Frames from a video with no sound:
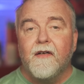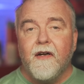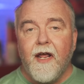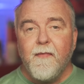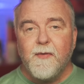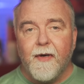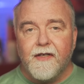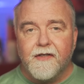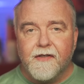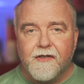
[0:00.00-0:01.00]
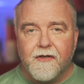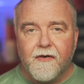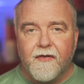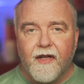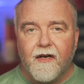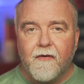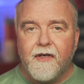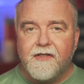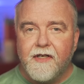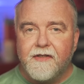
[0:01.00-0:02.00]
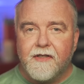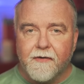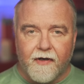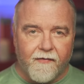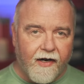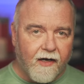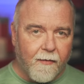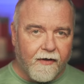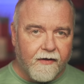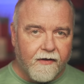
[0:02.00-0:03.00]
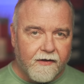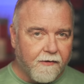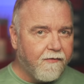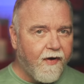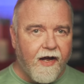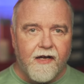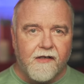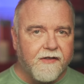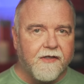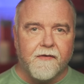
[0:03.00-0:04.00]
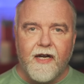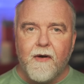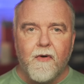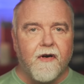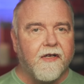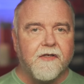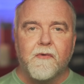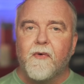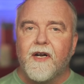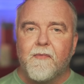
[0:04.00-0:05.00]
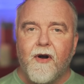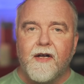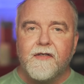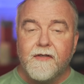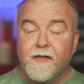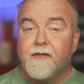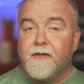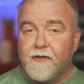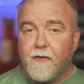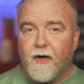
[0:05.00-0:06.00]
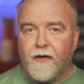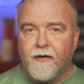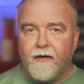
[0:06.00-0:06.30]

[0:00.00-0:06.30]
namespaces ensure that it only sees its own environment, its own files, its own network, its own running processes, and so on.